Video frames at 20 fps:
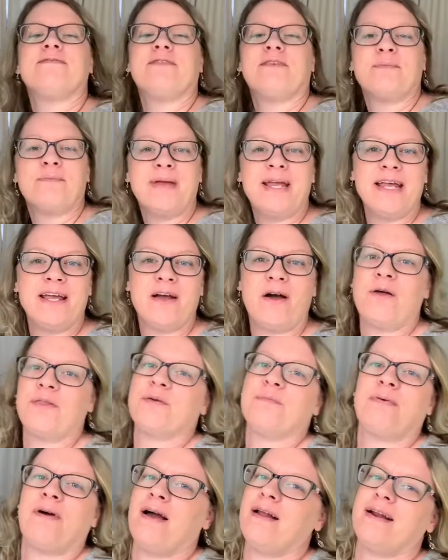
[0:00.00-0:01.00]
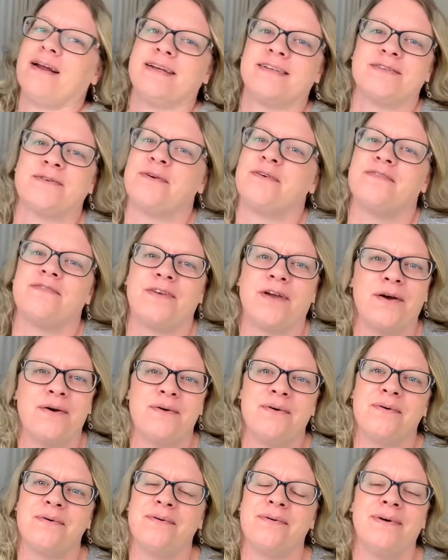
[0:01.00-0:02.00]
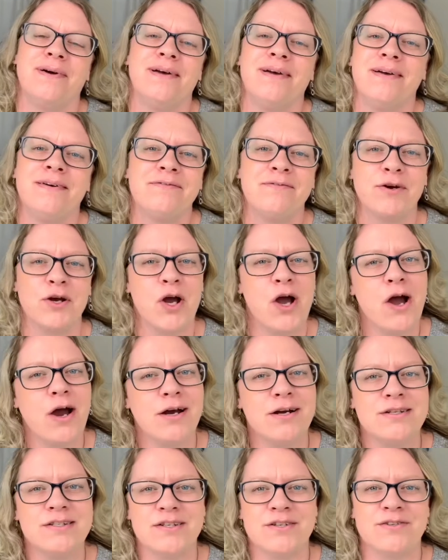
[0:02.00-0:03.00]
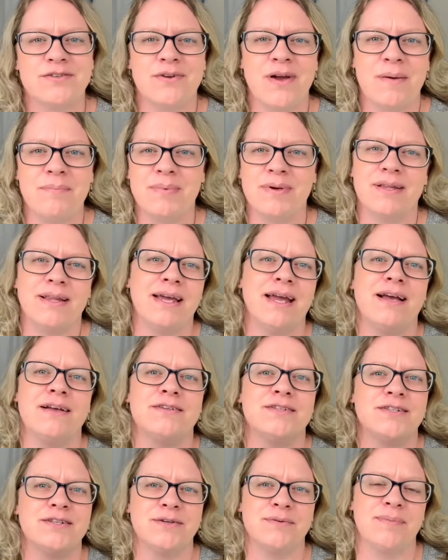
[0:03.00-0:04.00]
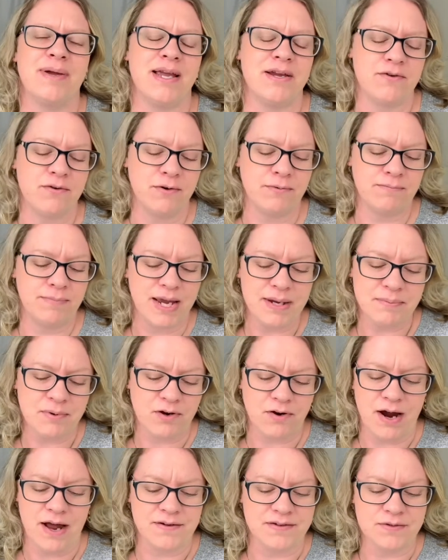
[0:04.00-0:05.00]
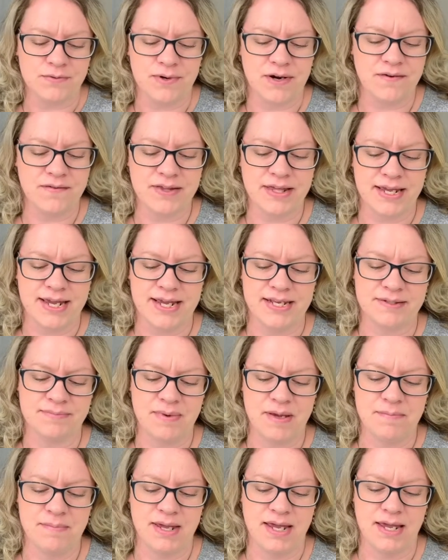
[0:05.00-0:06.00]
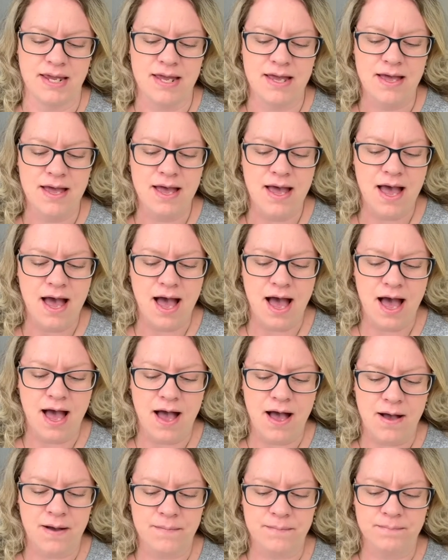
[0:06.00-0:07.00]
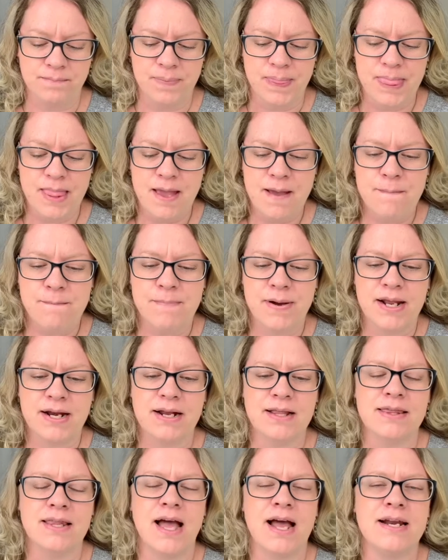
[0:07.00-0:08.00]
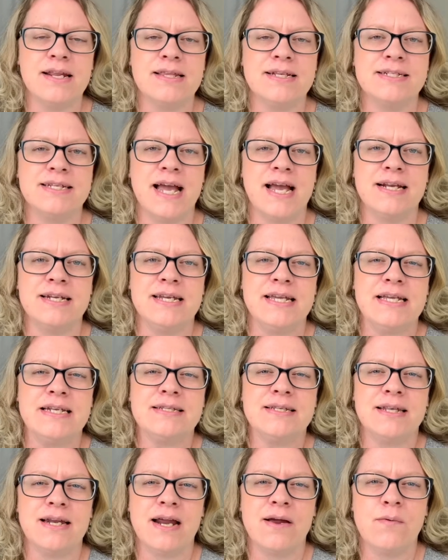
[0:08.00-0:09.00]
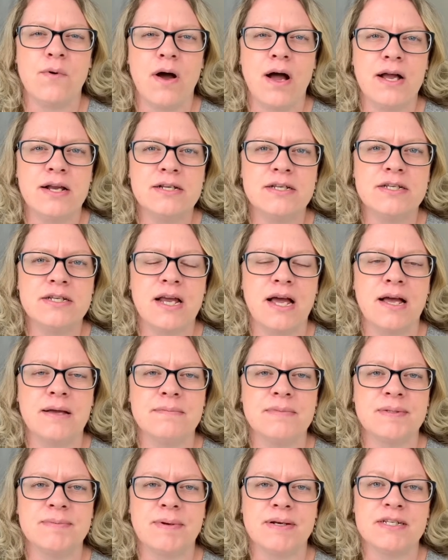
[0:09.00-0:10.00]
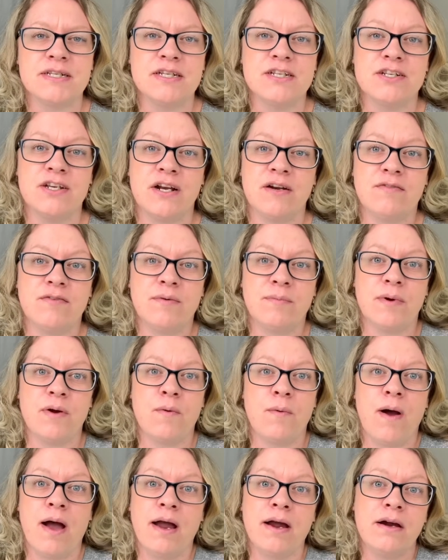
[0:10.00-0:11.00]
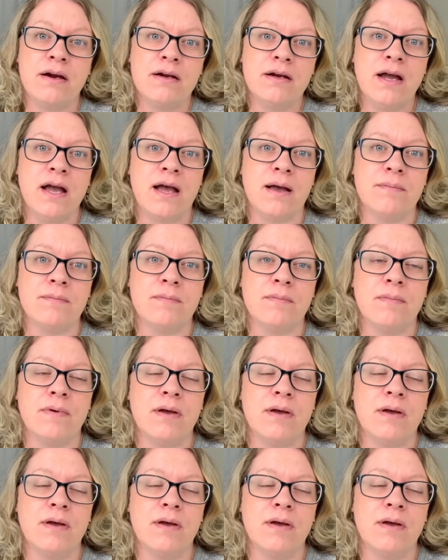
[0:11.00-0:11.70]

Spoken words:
me, all the products sort of go for cards or scrapbook layouts or paper crafts, whatever the case may be. But a lot of the techniques that I watch, especially Jennifer McGuire,